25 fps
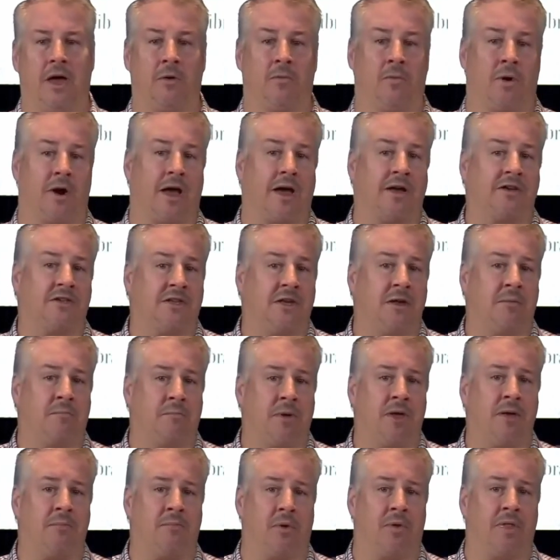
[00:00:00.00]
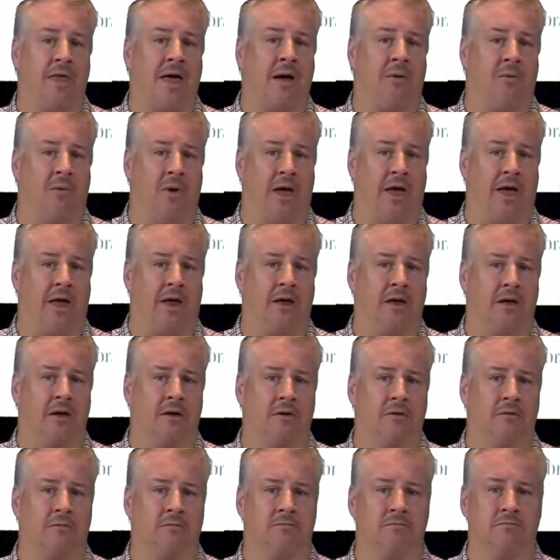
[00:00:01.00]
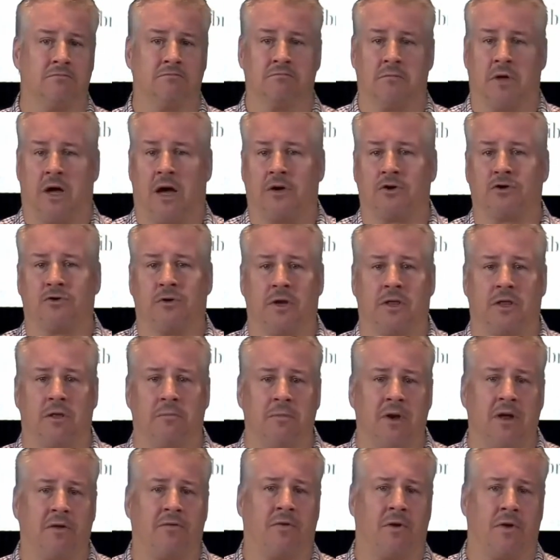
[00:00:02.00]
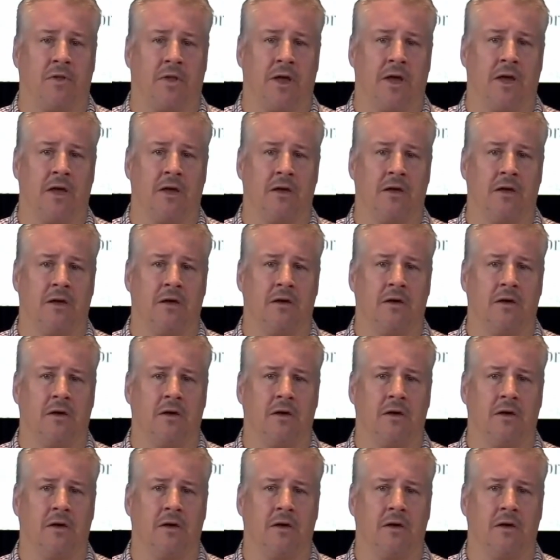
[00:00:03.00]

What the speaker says: And when I see people that way, I'll treat them differently.